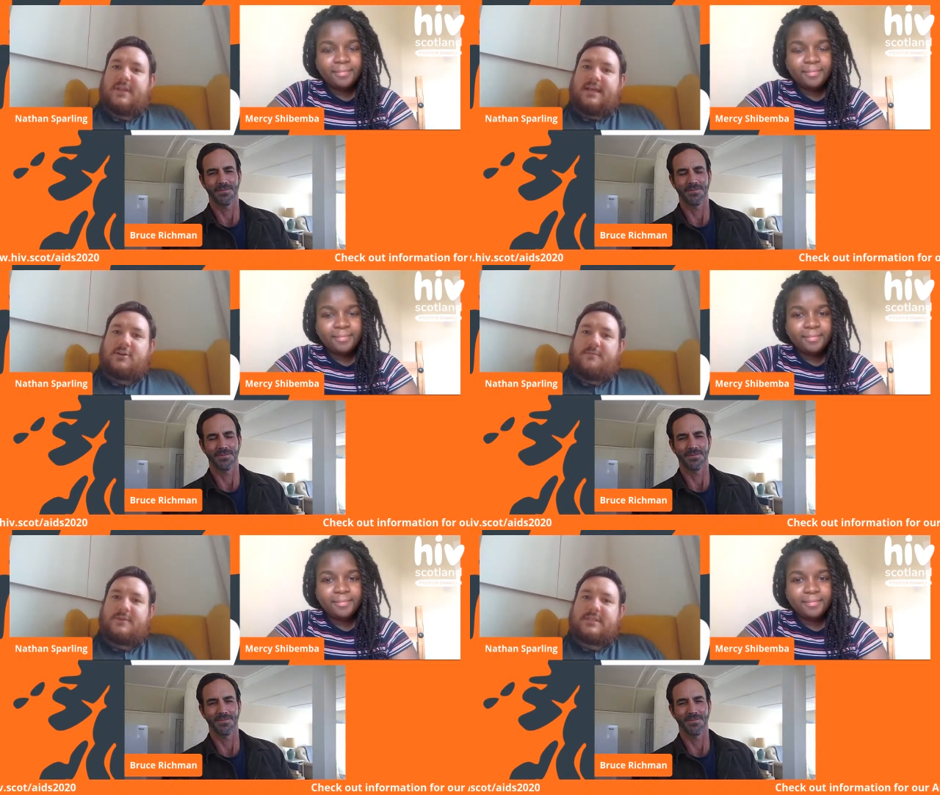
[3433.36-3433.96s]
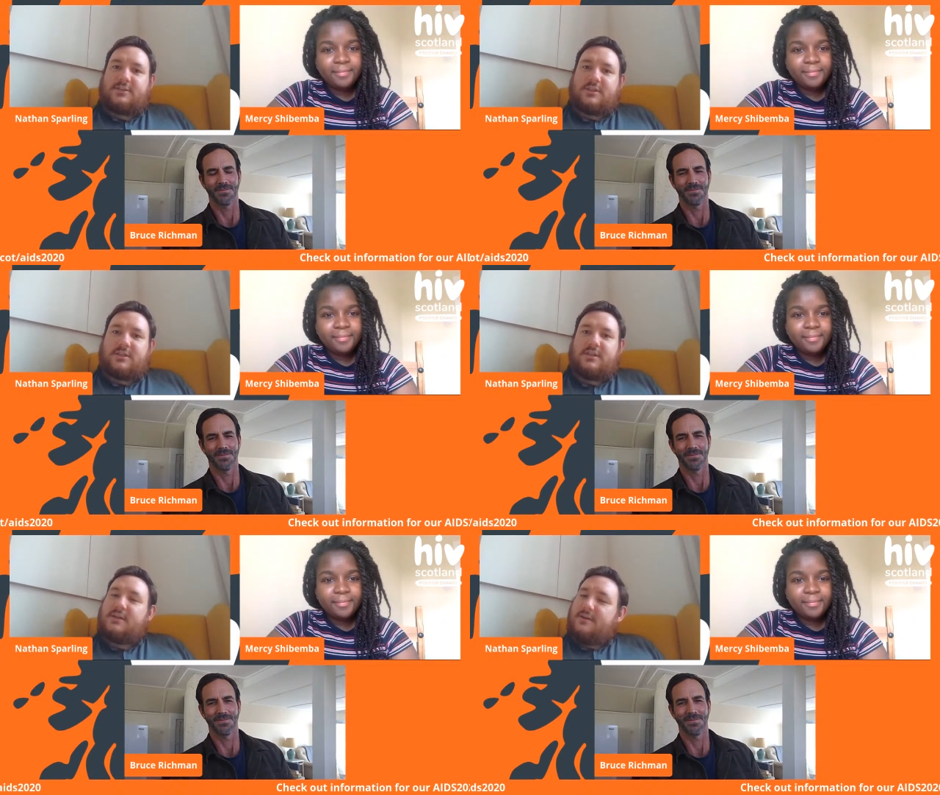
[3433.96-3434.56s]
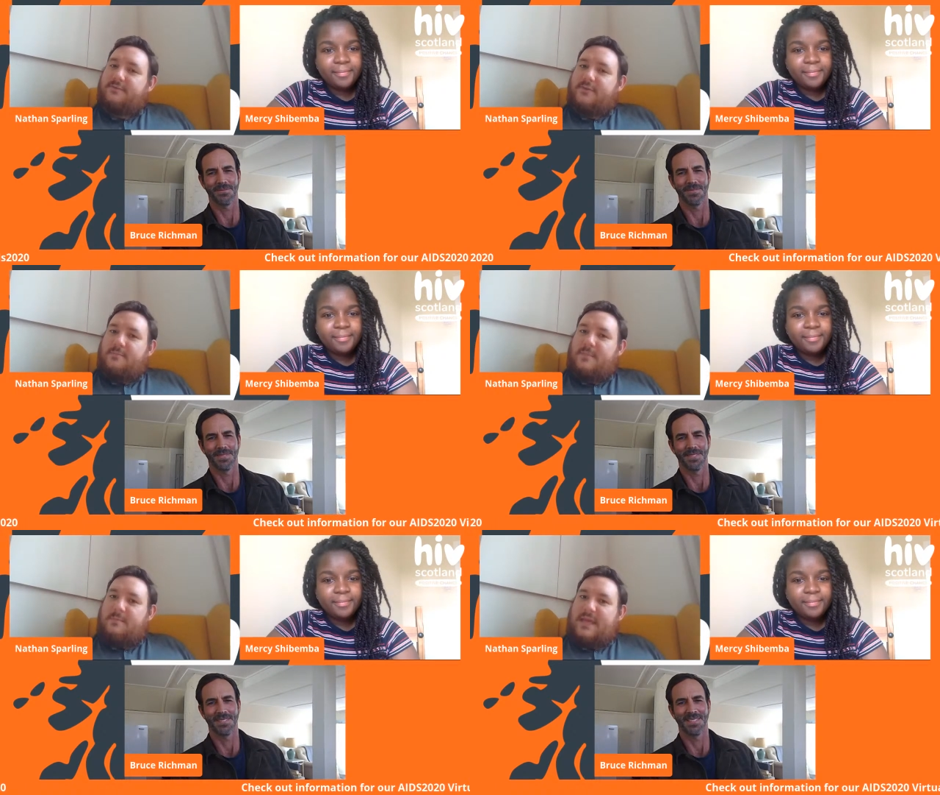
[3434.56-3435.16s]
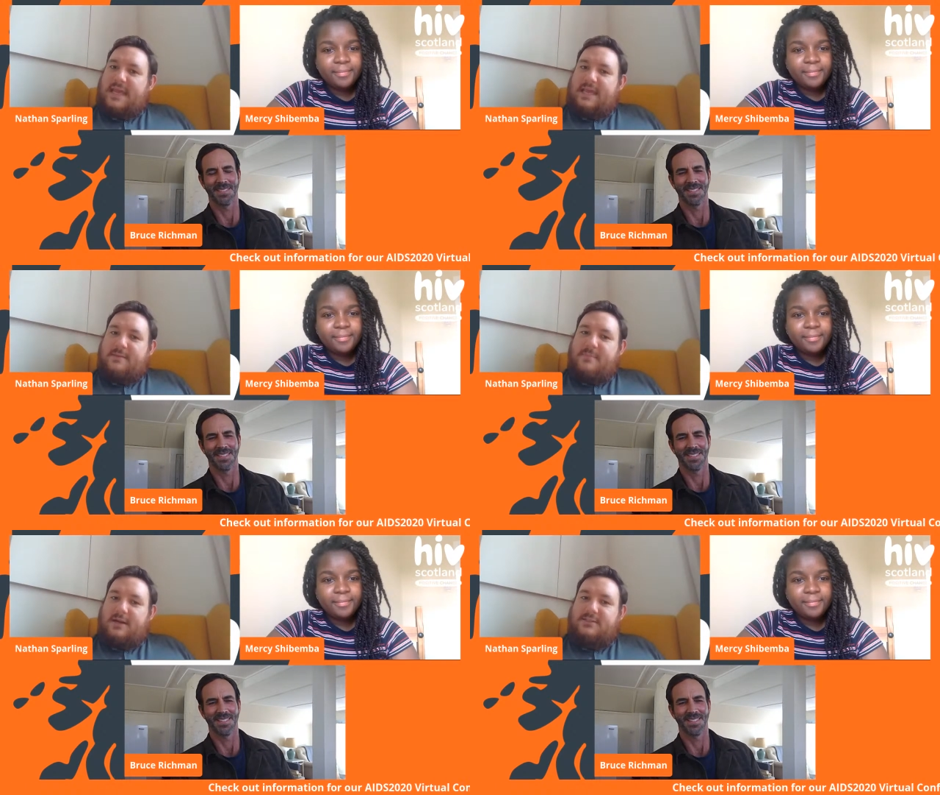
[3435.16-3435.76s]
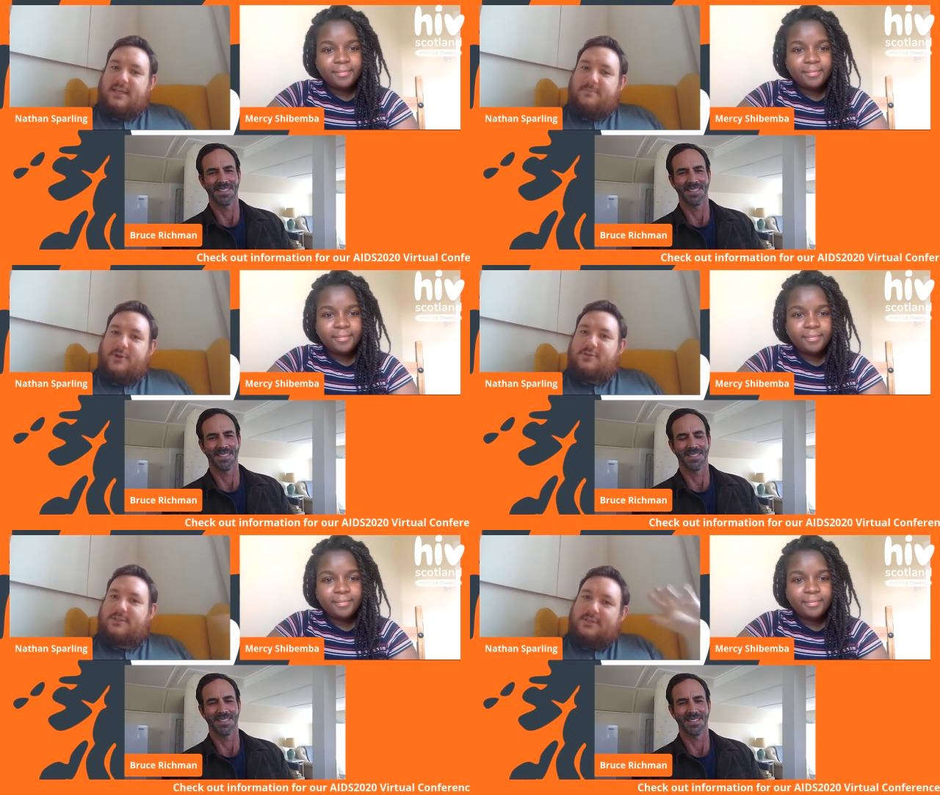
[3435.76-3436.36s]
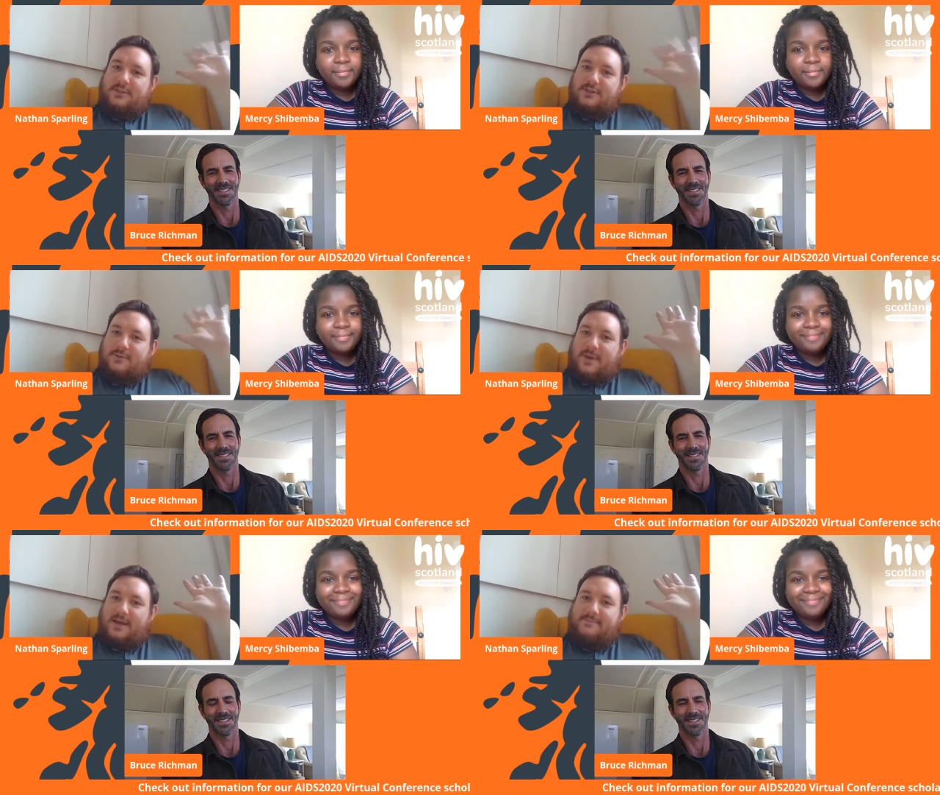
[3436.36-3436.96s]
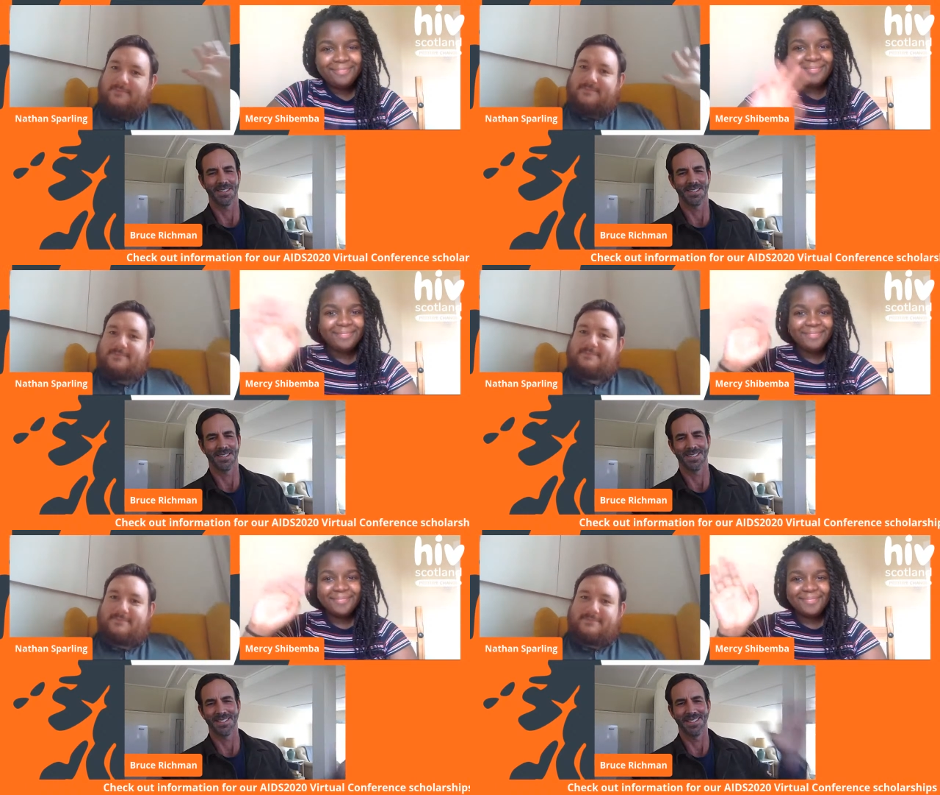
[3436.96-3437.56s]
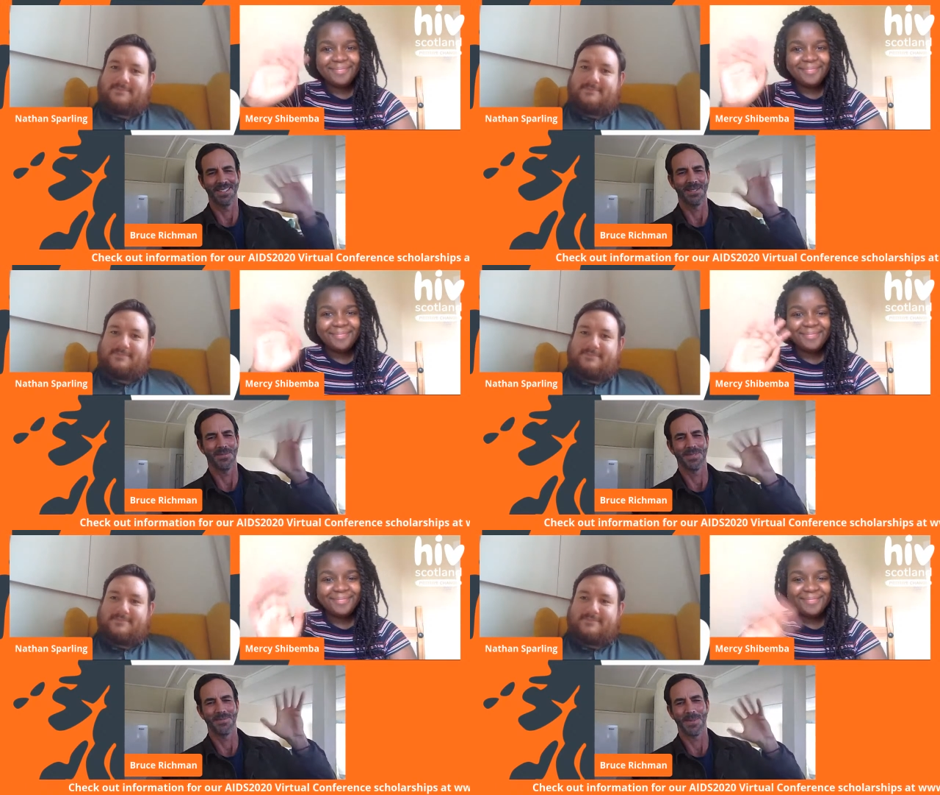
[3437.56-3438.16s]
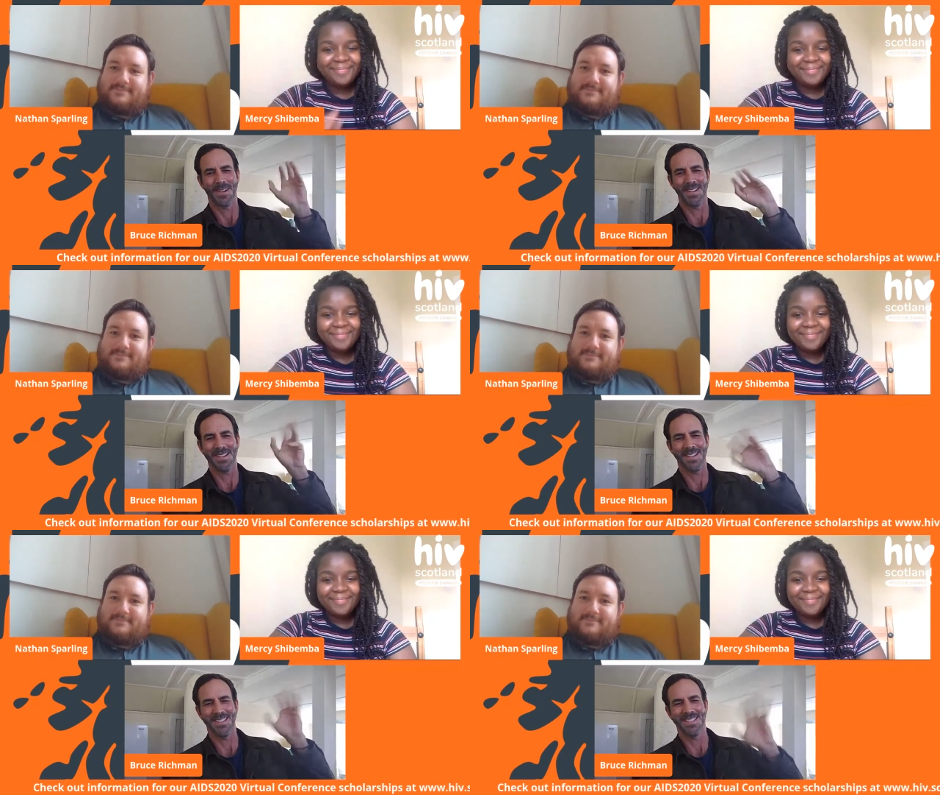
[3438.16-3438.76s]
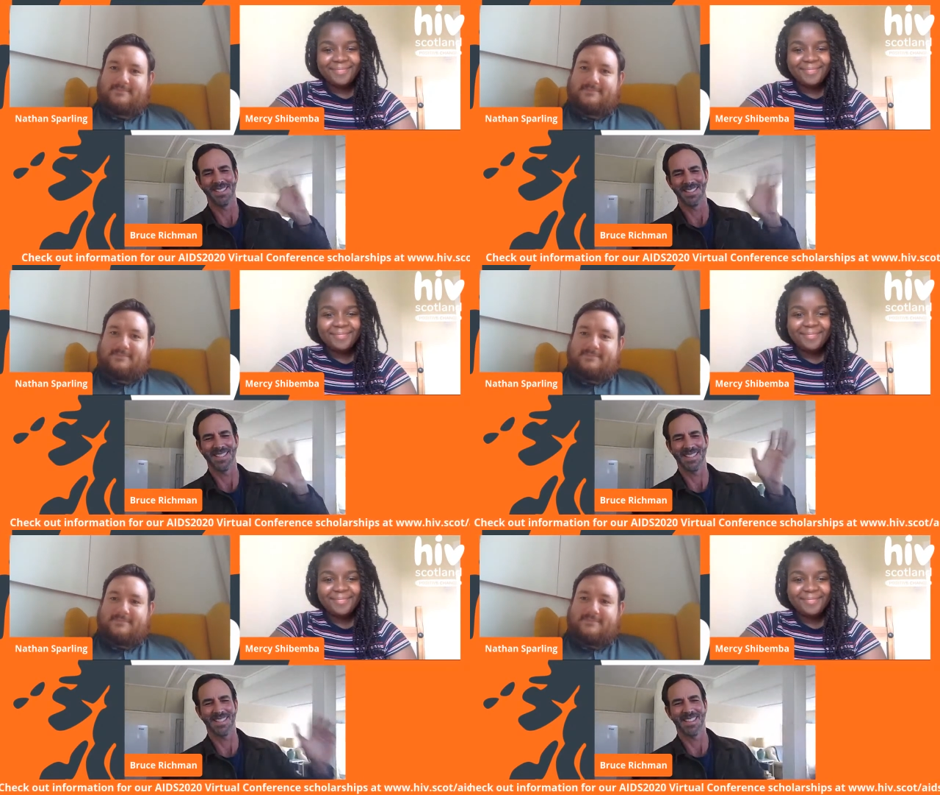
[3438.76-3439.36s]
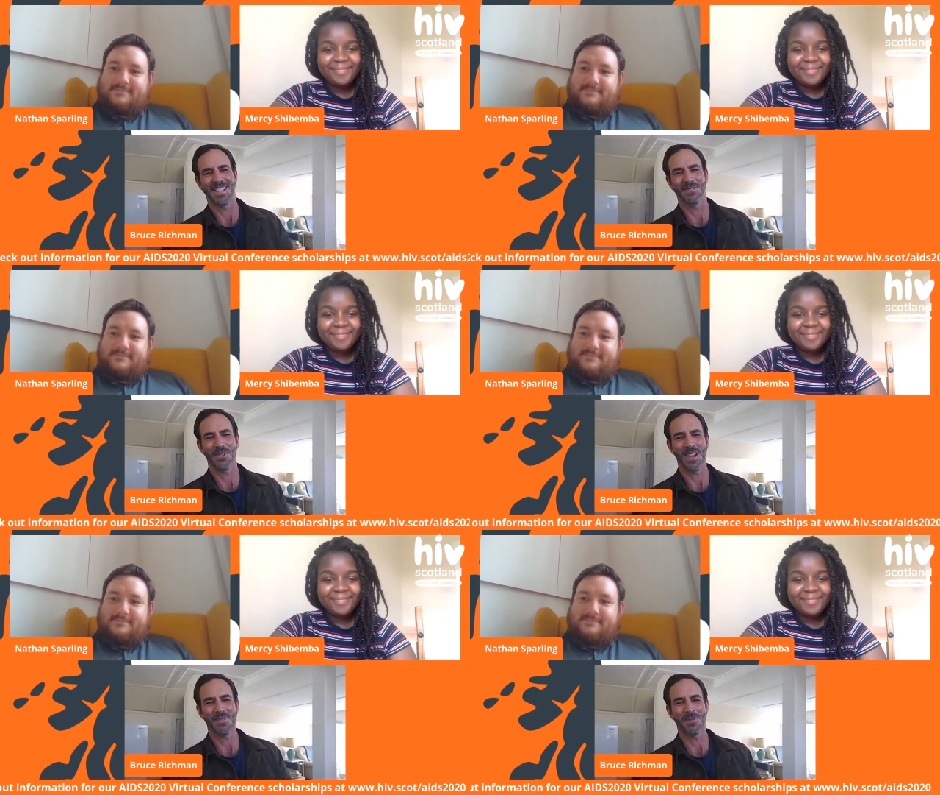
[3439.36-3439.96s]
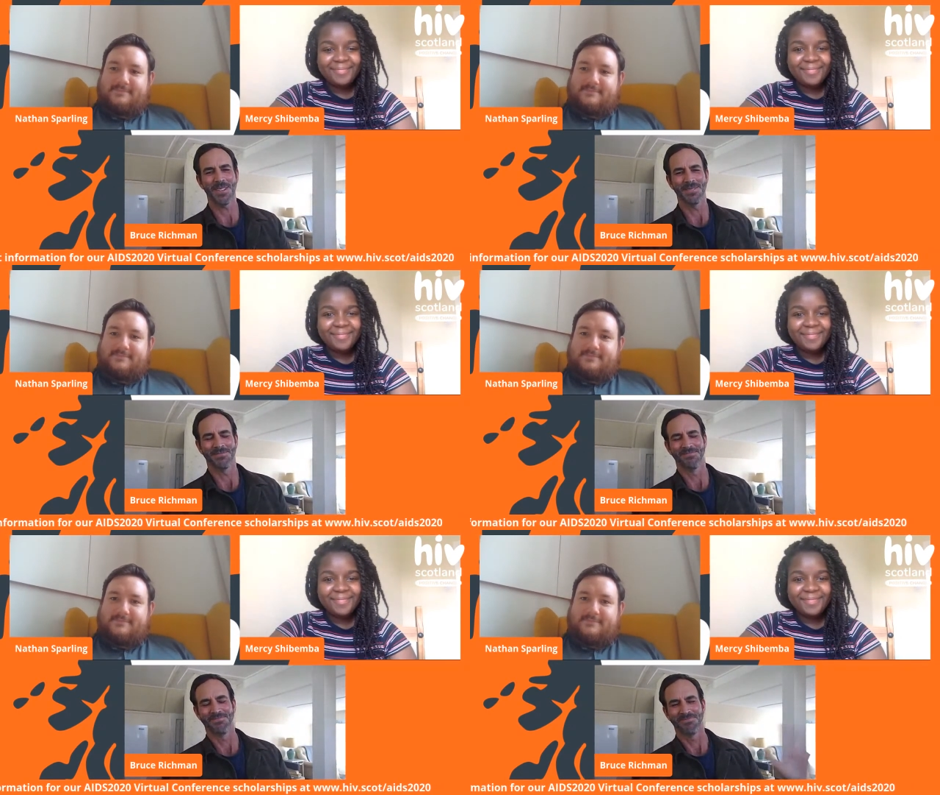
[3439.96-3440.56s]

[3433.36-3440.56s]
Speaker 1: for that conversation. From me, Mercy and Bruce, goodbye. Bye.
Speaker 2: Thanks for having me.